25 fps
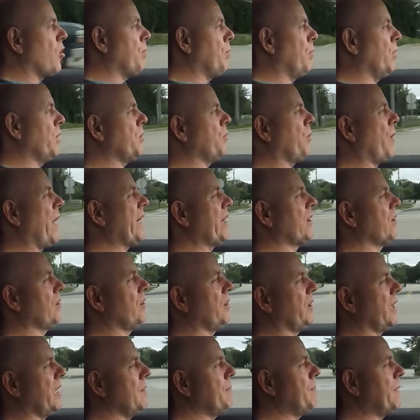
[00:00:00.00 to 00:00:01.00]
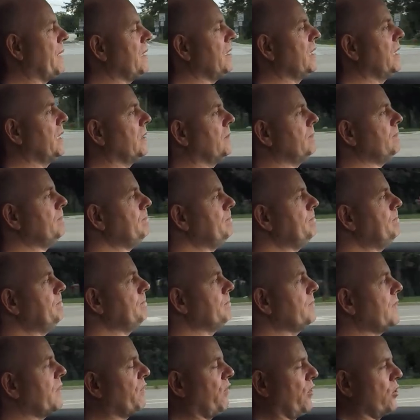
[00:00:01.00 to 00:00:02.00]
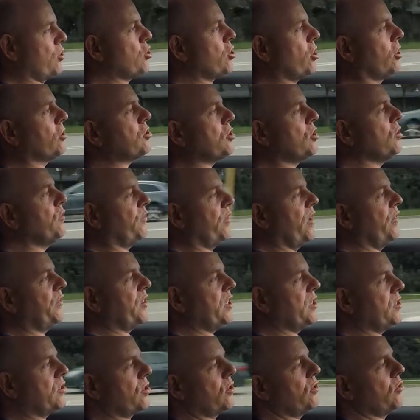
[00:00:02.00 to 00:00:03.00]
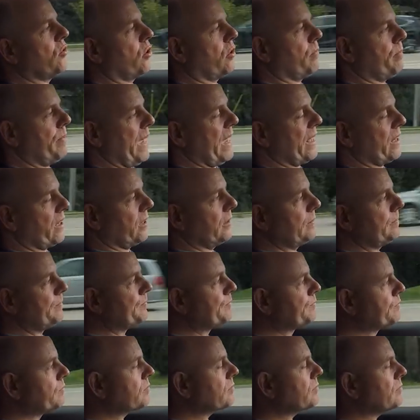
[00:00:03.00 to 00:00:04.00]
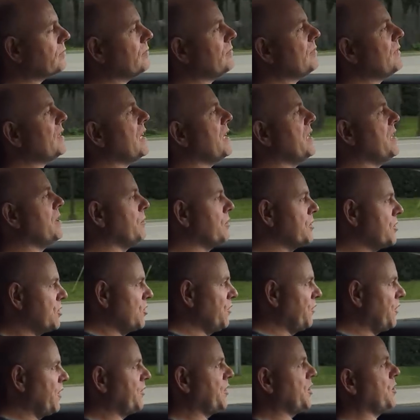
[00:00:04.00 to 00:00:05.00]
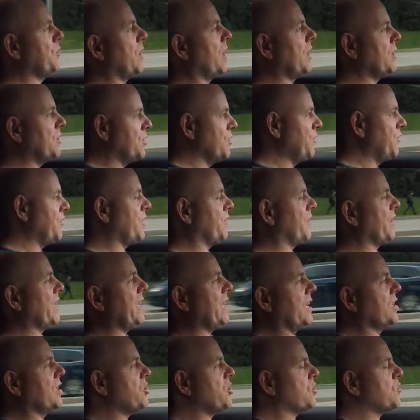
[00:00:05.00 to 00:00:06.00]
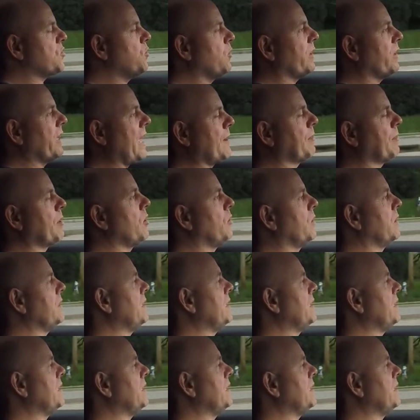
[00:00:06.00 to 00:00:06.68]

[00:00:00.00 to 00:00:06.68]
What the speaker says: pretty regularly, but for sure 252 or better. And it was 251, 250, and it just kept going